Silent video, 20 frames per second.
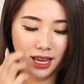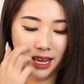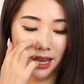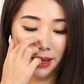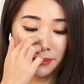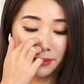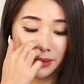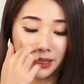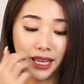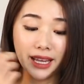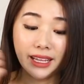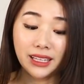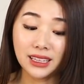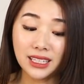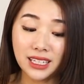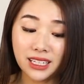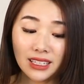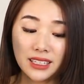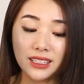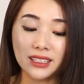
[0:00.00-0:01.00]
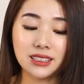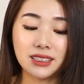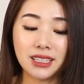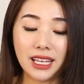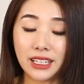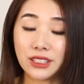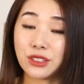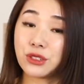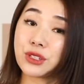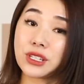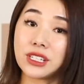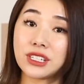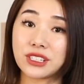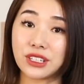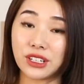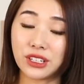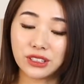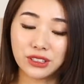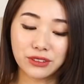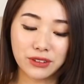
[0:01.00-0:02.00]
I'm likely lactose
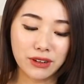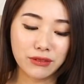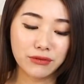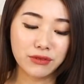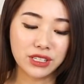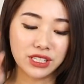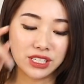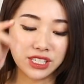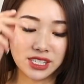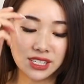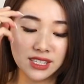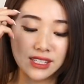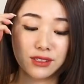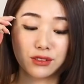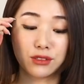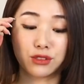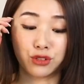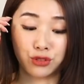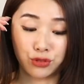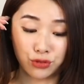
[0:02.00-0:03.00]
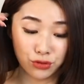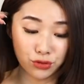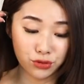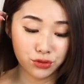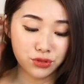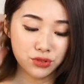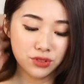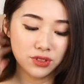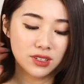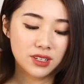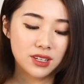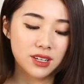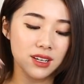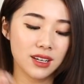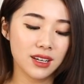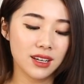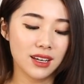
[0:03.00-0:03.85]
intolerant, which is true.